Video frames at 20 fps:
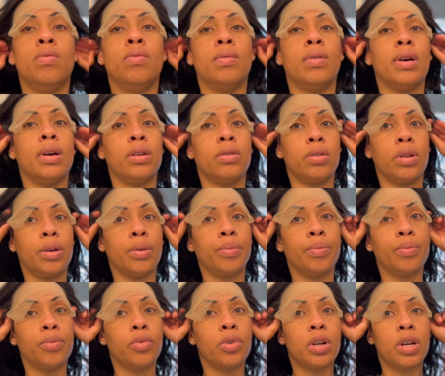I don't know.
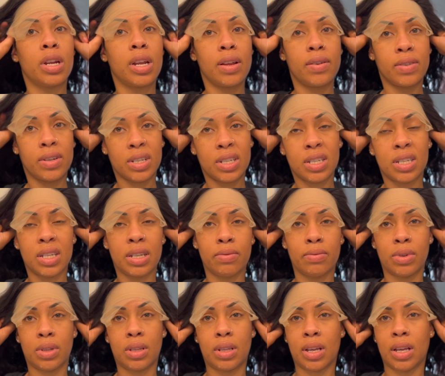We're gonna have to see
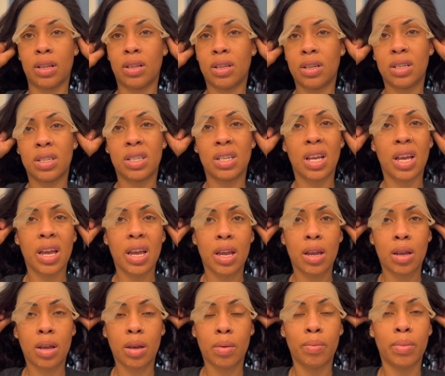what that looks
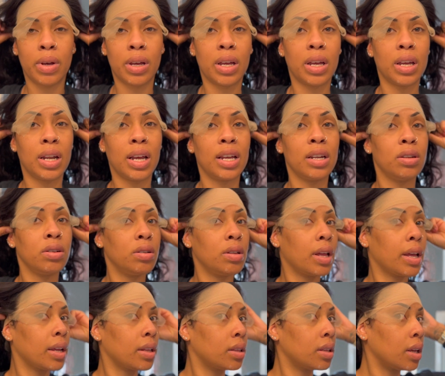like. But I do
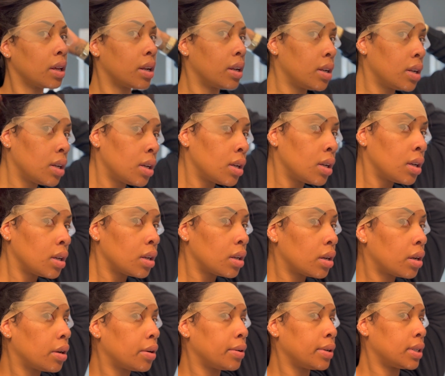like that,
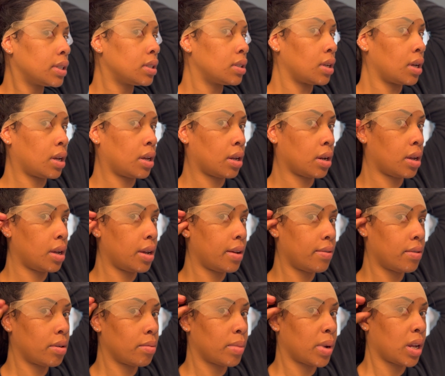you know, it's not
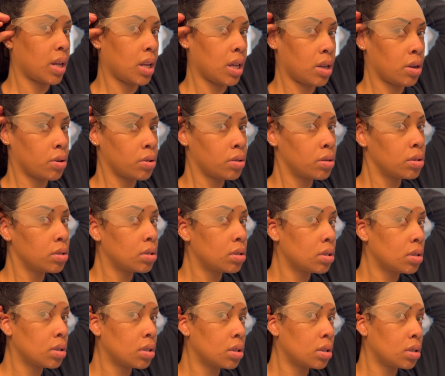covering my ears.
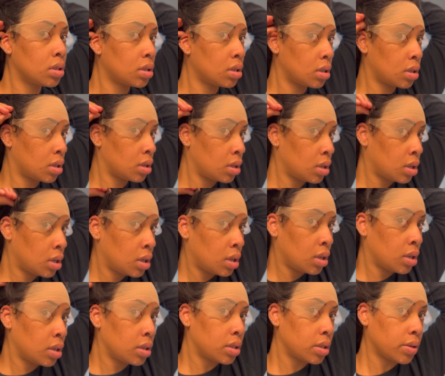
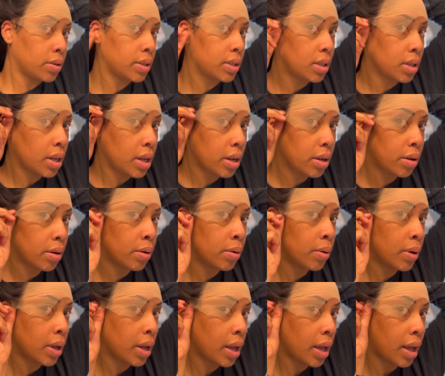So it's like,
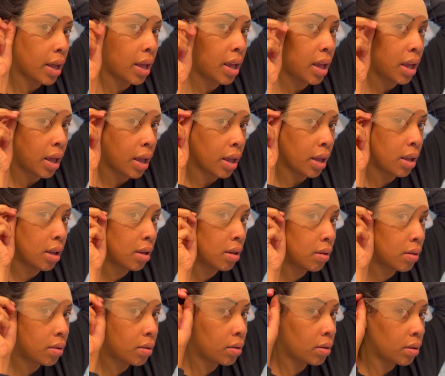okay.
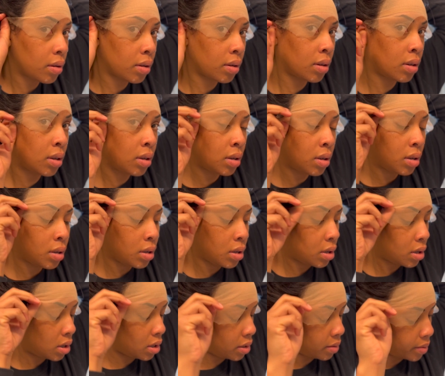
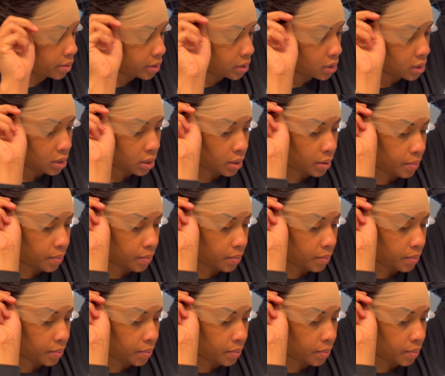Let me see.